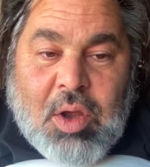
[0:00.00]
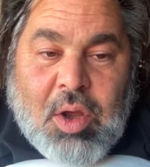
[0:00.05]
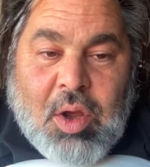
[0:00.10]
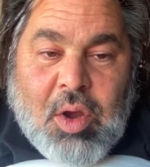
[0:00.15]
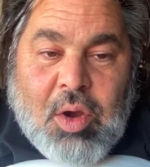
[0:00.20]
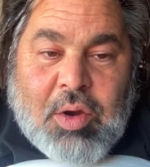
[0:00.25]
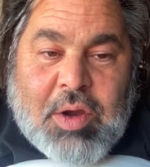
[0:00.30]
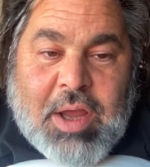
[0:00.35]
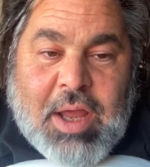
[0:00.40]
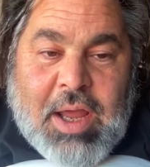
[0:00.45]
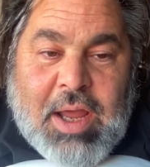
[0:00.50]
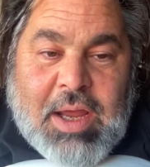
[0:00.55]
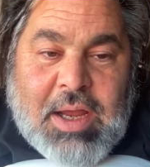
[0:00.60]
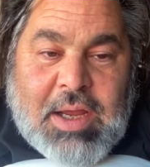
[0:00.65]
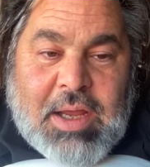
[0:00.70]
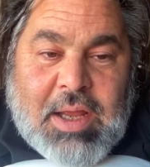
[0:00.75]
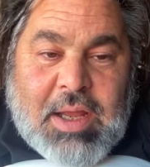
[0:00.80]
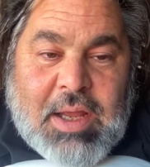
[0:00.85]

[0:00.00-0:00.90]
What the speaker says: Okay,